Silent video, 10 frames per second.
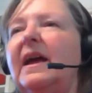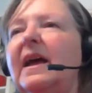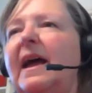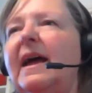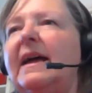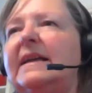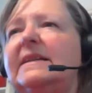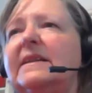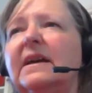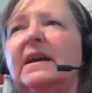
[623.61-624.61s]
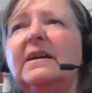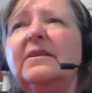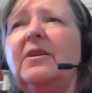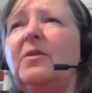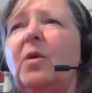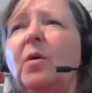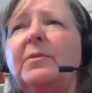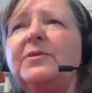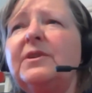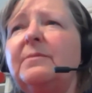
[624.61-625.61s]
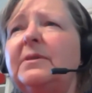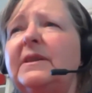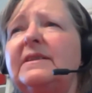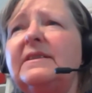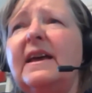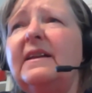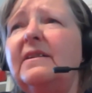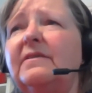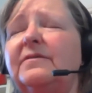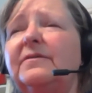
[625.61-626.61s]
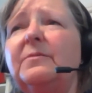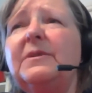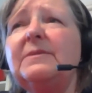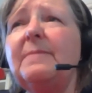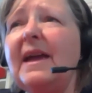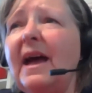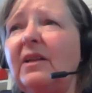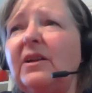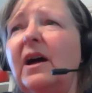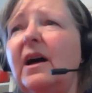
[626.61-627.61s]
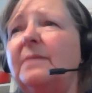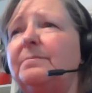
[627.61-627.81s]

And, you know, an almost complete set of Louisa May Alcott,